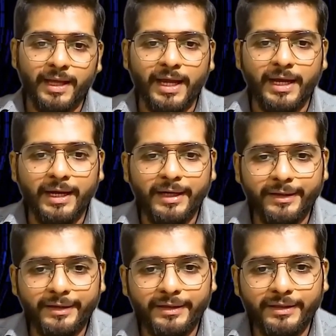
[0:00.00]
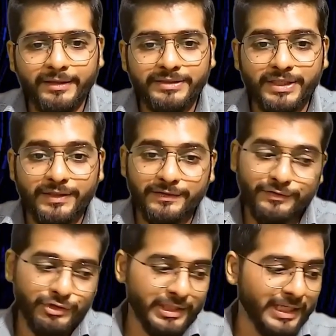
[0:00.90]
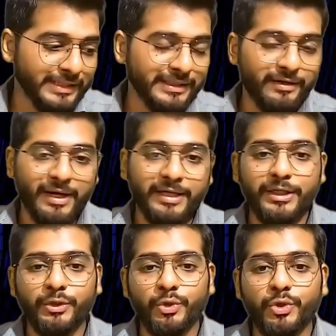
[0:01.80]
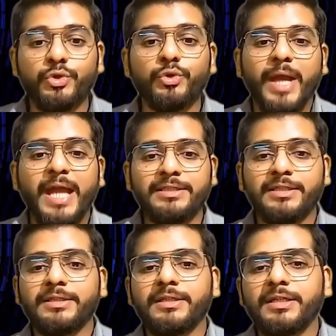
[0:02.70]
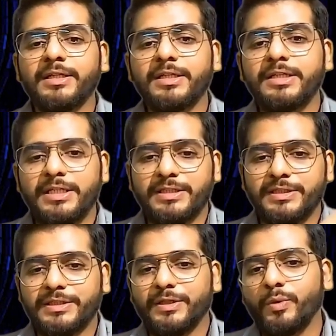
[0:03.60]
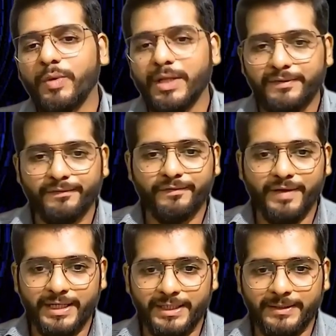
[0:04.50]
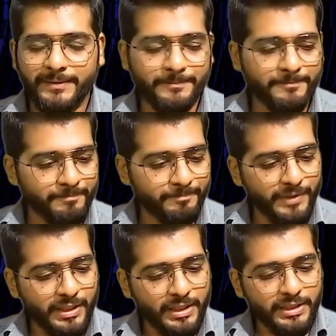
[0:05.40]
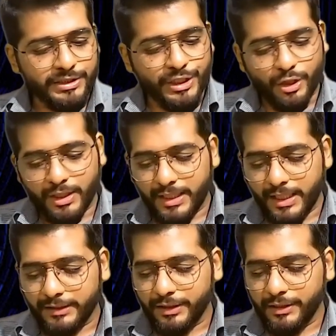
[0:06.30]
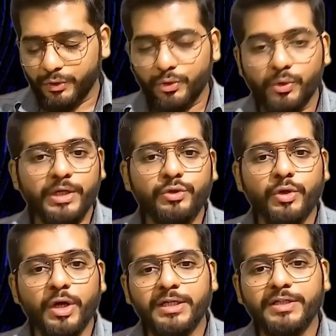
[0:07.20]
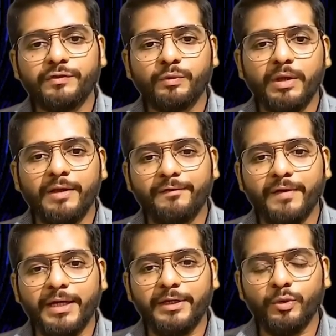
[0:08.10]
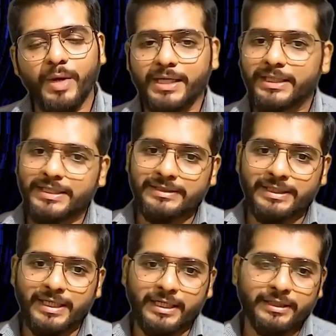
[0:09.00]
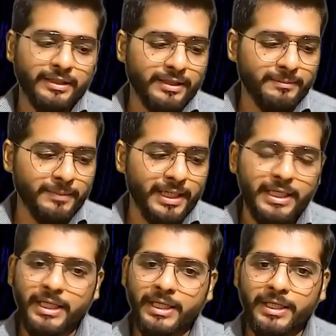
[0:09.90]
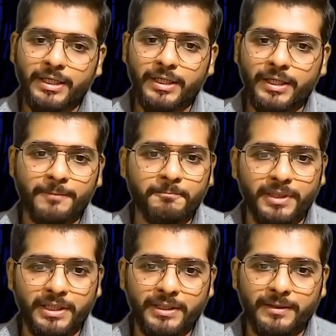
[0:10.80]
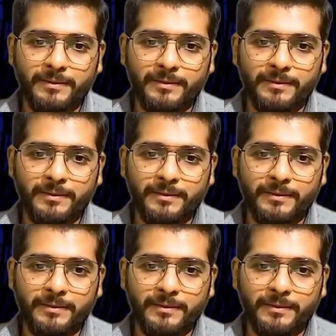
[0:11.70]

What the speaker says: and since she gets attracted to you, you get disqualified. She got attracted to you and you got disqualified to act as a director in my company.